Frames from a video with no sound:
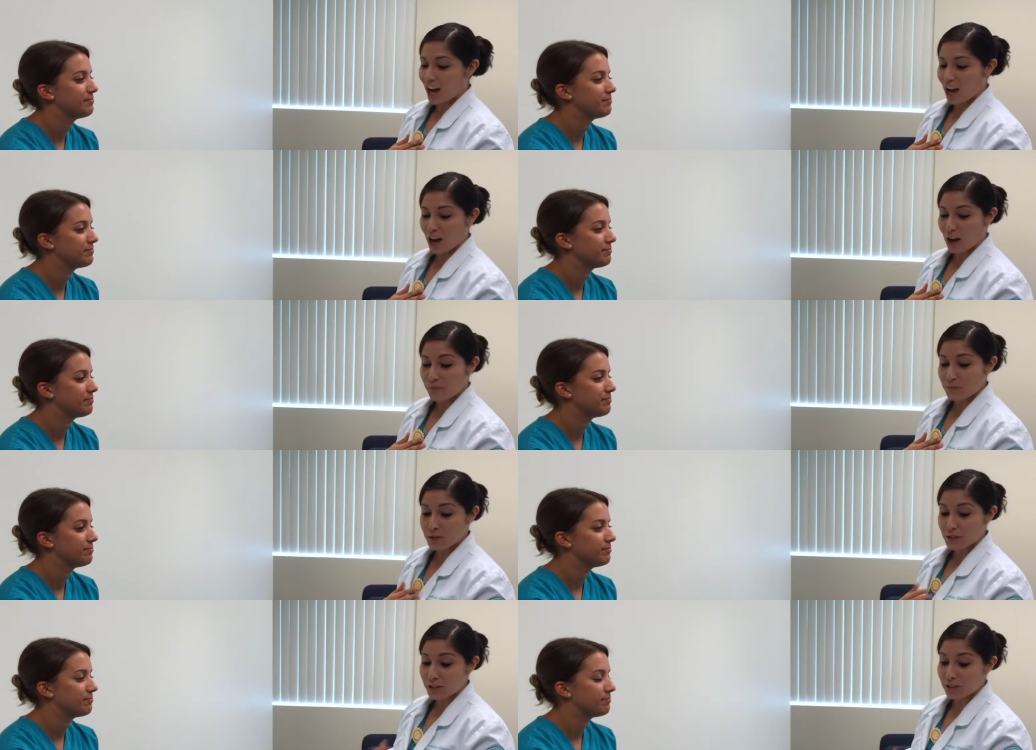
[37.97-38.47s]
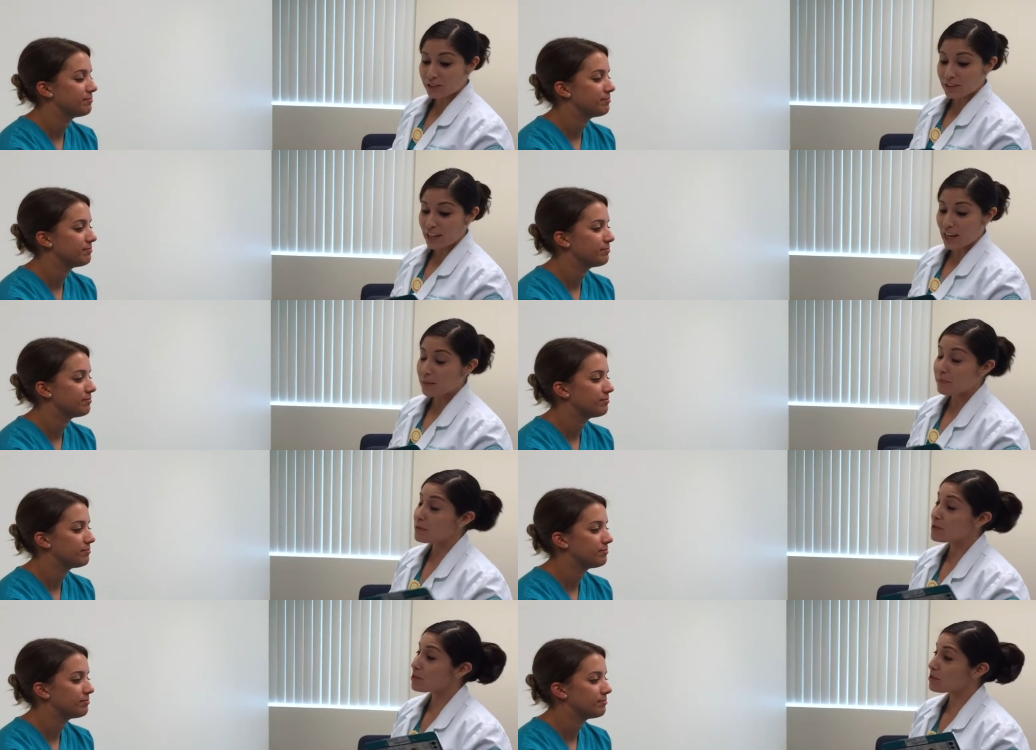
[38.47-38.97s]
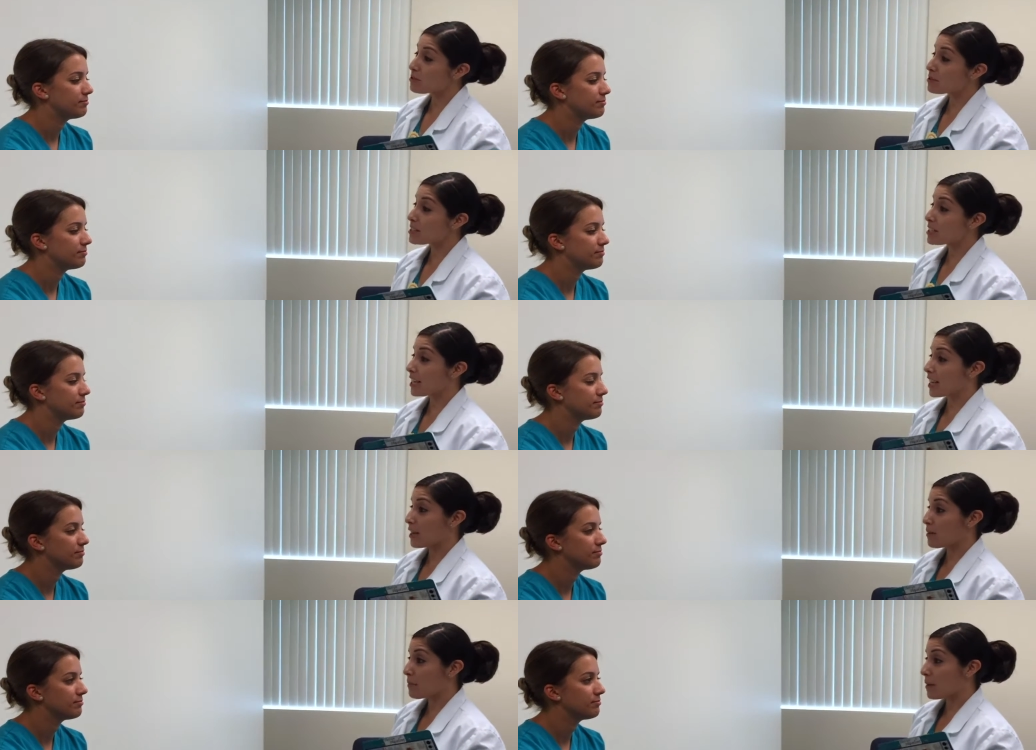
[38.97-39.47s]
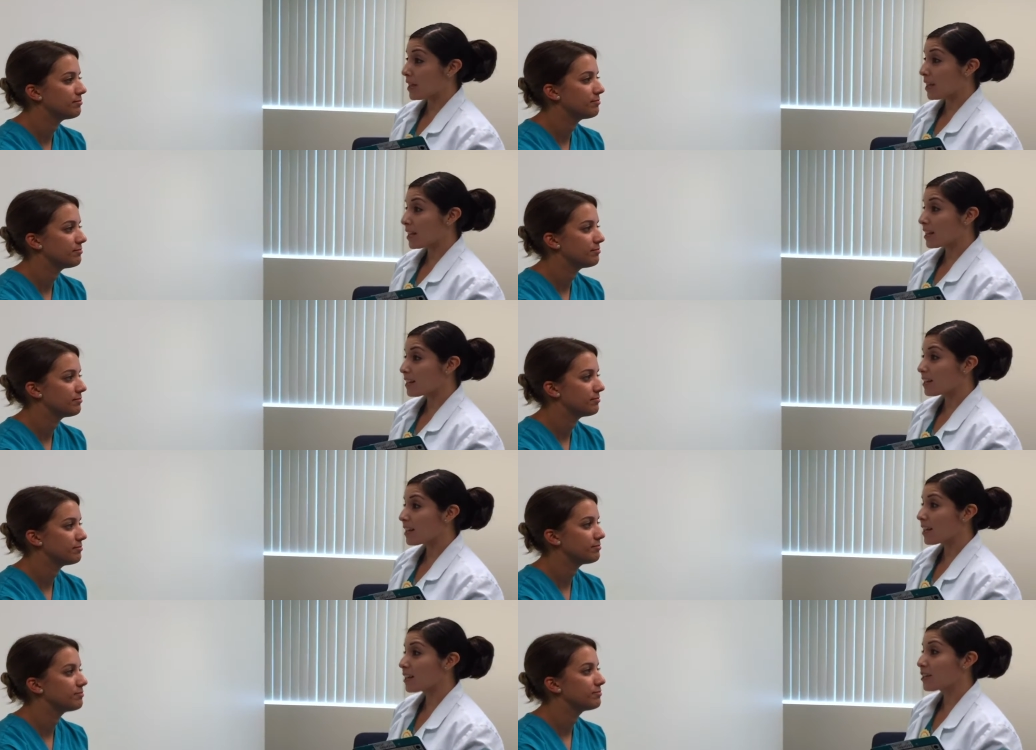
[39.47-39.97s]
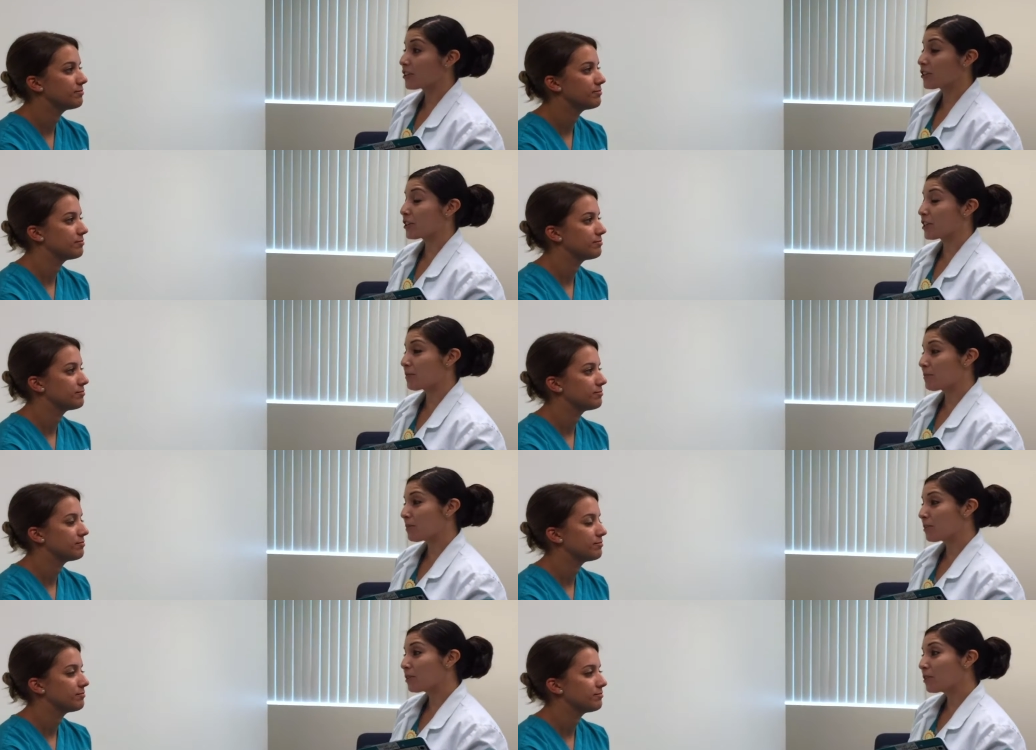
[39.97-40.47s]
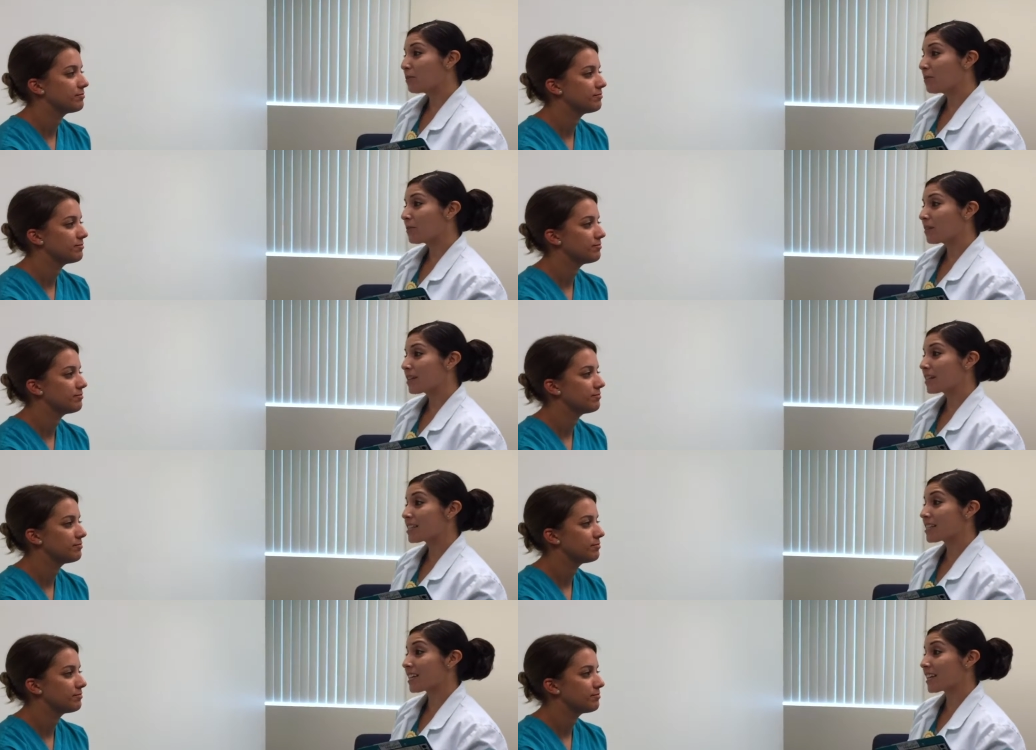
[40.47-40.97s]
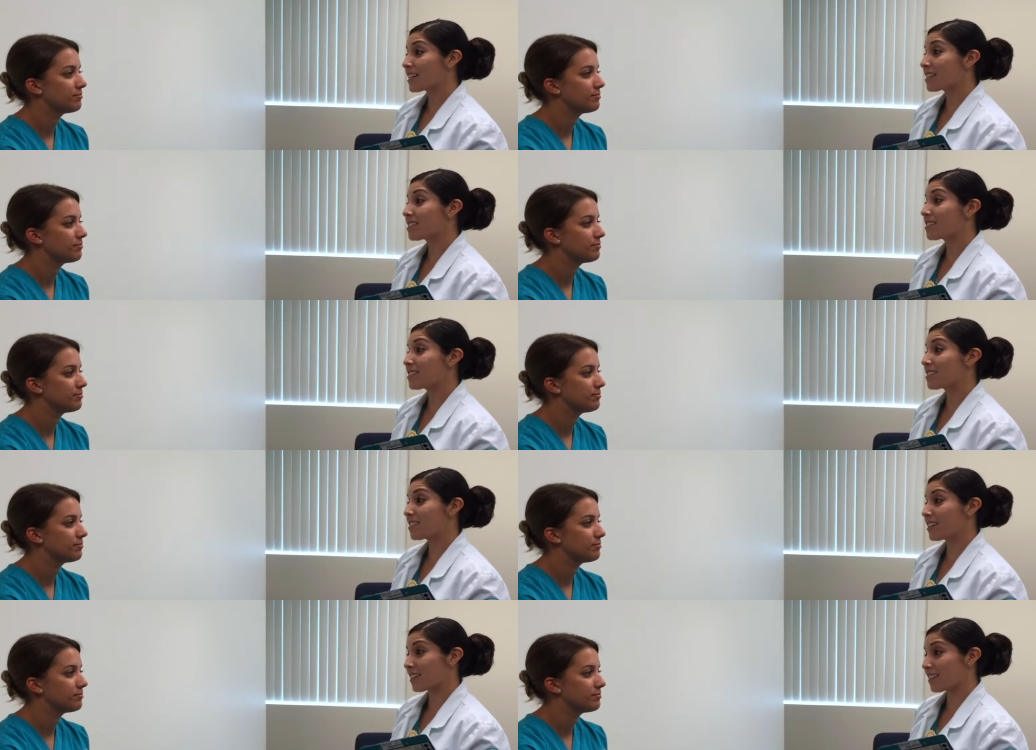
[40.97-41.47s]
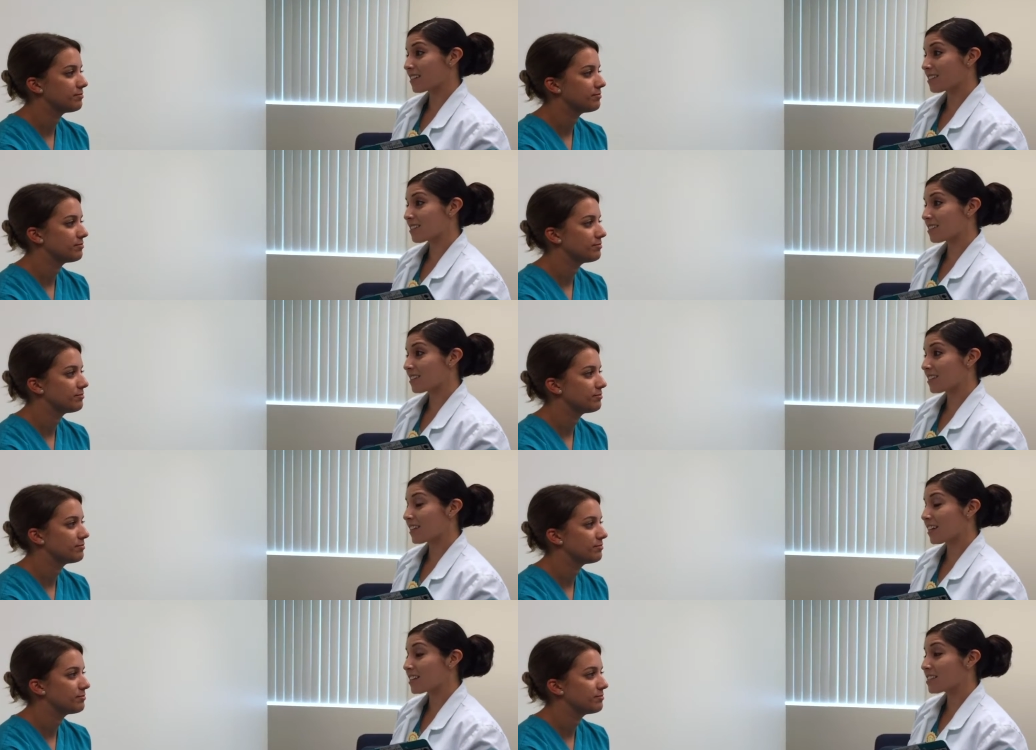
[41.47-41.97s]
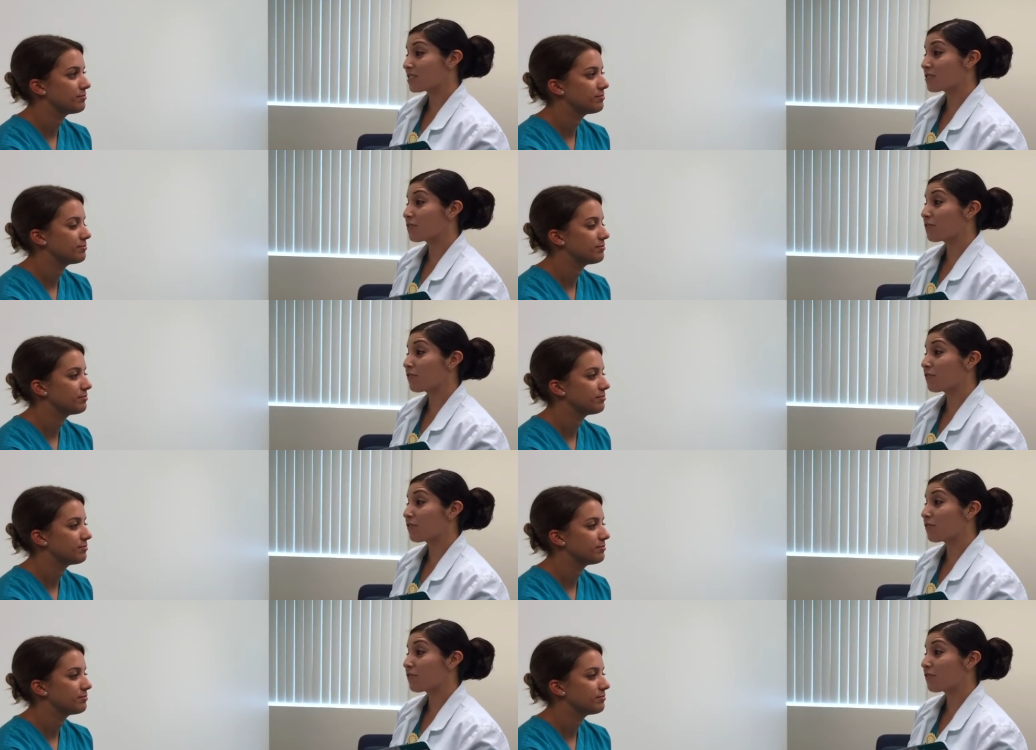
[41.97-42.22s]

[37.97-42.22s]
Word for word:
Speaker 1: Um, so your lab results came in and your hemoglobin is at a six and that's